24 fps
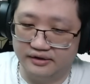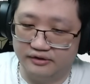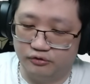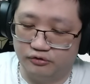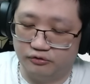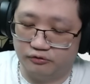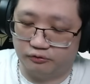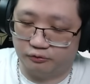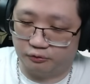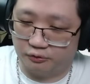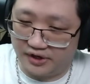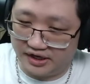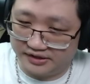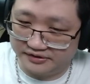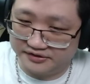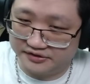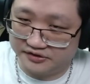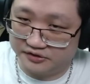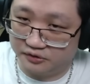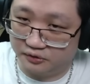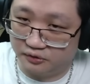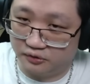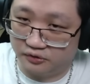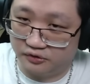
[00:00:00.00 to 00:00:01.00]
Crown
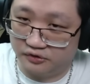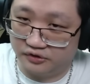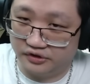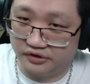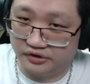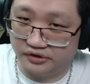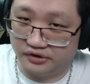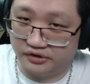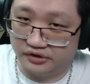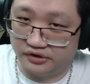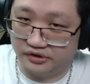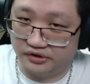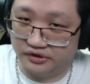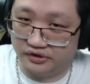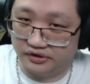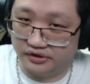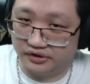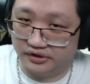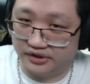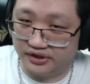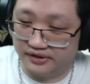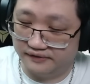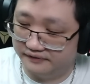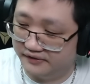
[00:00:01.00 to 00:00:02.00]
Store
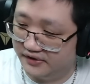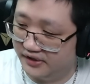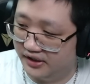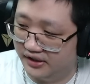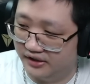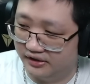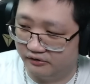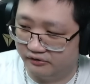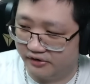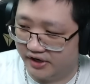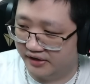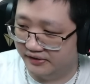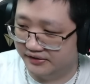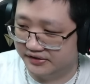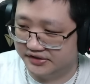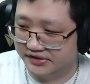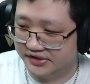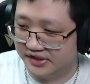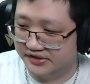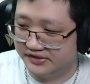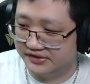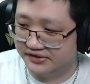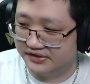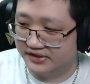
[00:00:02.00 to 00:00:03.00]
gifting, Crown
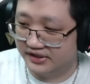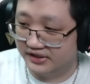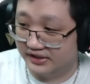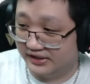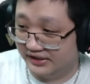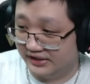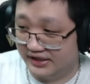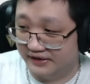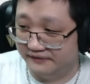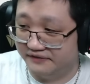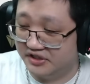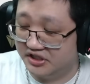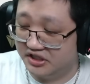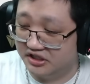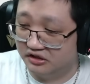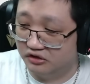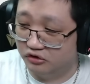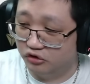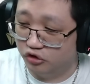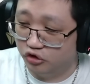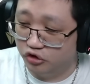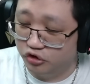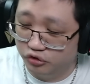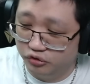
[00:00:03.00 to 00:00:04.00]
Exchanges give the
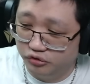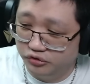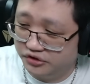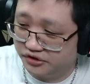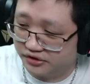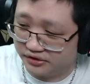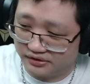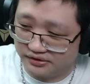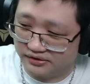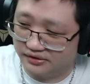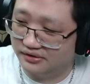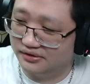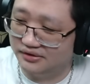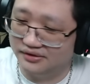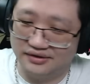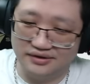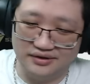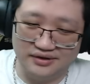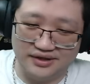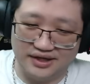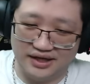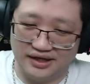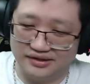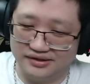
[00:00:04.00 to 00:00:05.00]
illusion
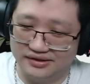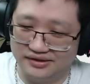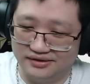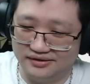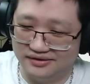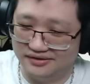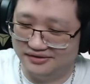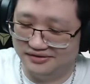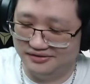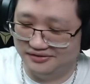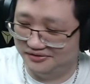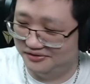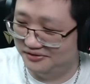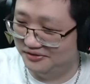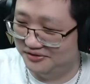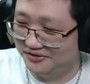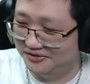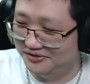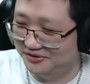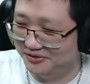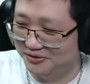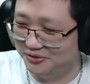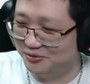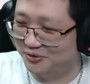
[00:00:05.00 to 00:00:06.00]
that
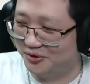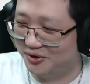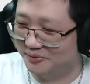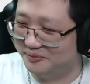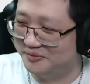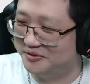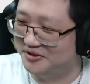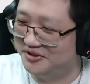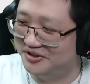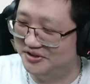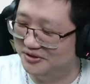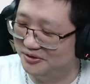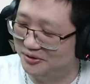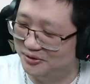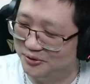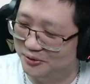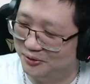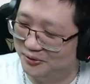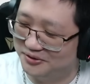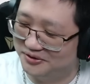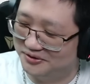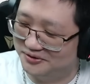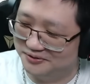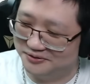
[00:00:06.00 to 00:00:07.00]
you are putting your
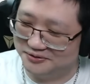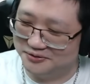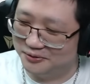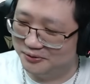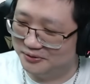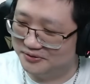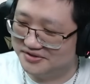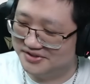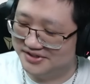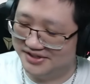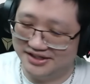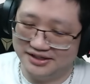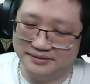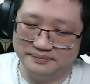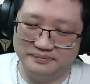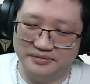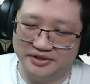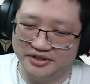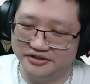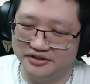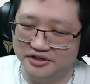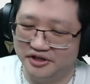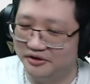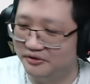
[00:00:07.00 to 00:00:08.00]
gold into a gold sink,
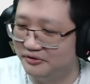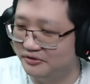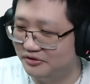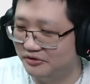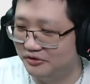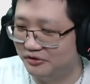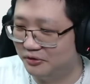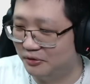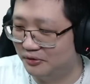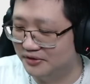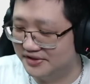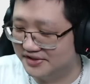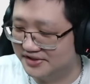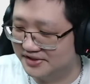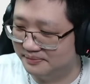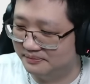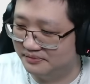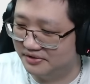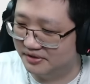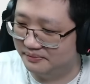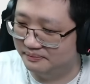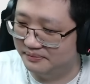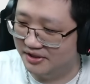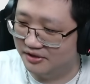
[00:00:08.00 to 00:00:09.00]
but no, your gold is
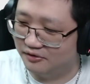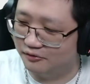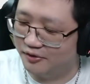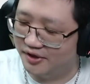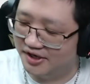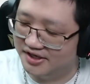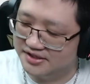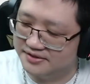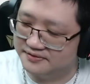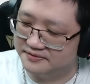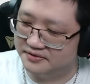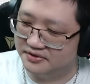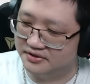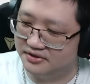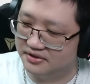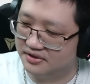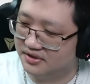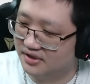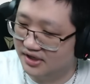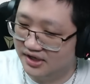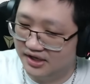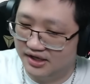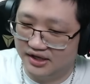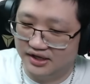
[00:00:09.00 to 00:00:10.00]
simply being transferred
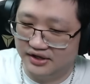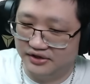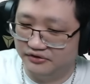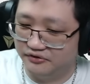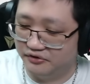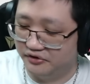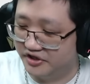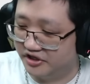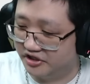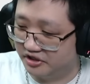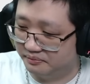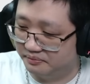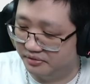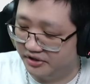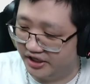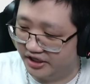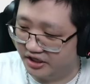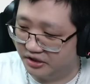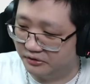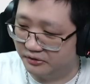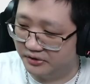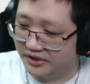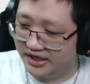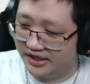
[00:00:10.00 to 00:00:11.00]
to another
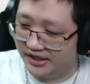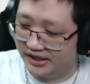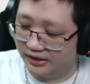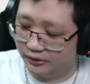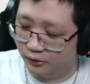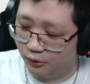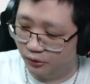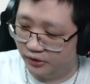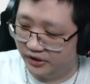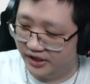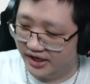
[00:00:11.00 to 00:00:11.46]
player or